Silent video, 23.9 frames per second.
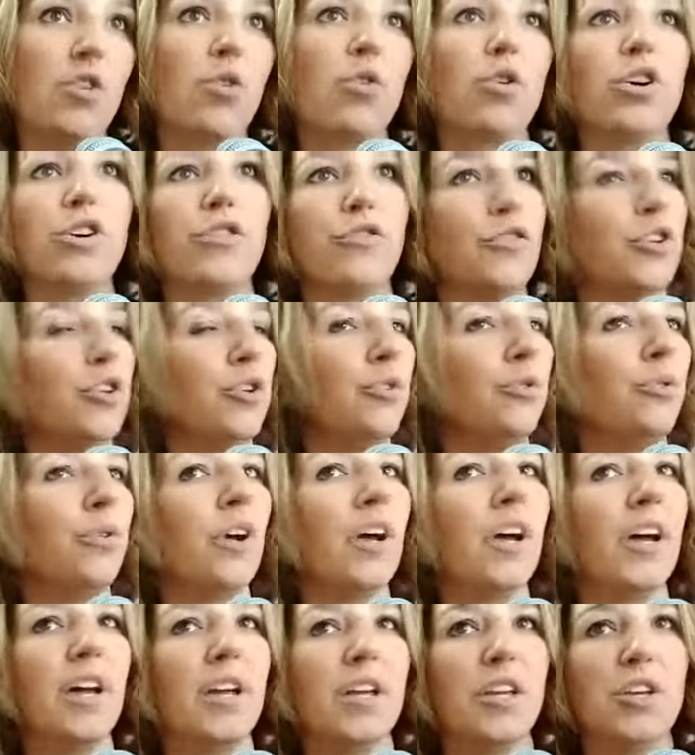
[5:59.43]
or if you
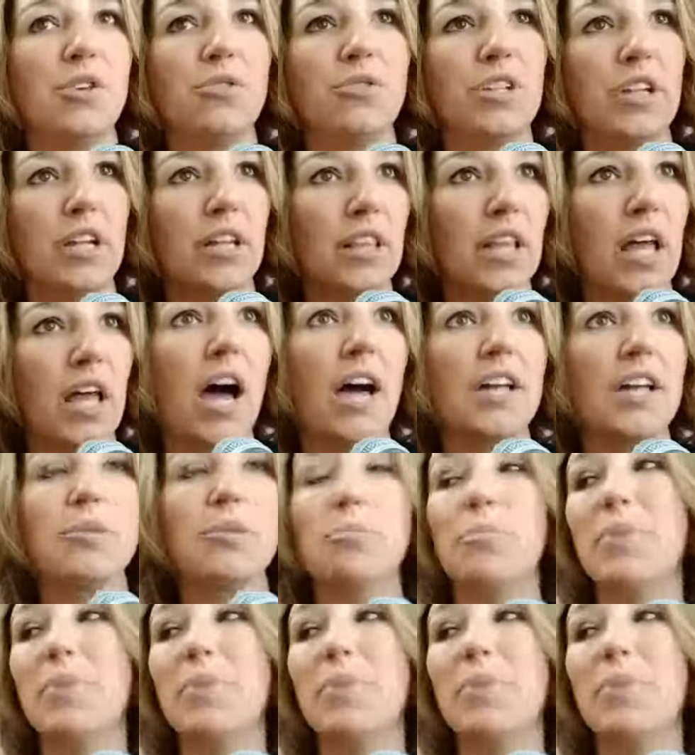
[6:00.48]
did a lot.